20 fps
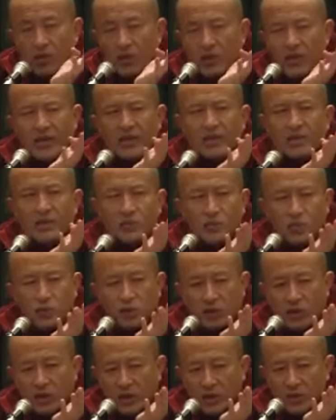your
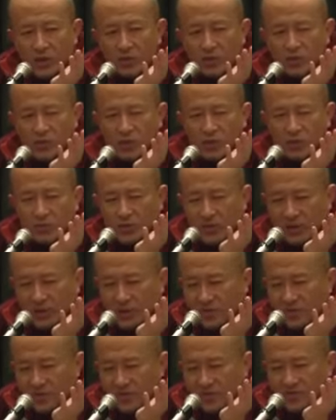ex-body, so to
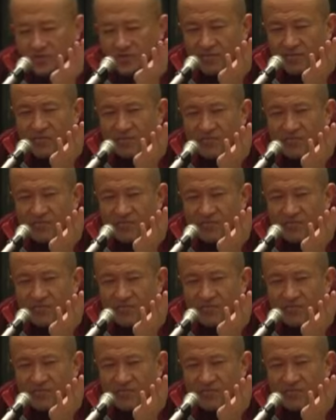speak.